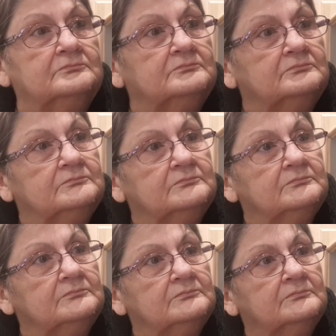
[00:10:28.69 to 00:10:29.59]
that some
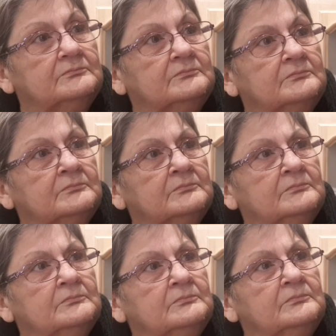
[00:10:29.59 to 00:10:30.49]
parents get
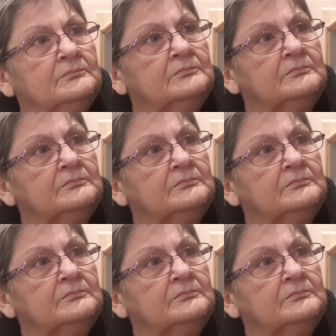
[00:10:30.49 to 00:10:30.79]
calls and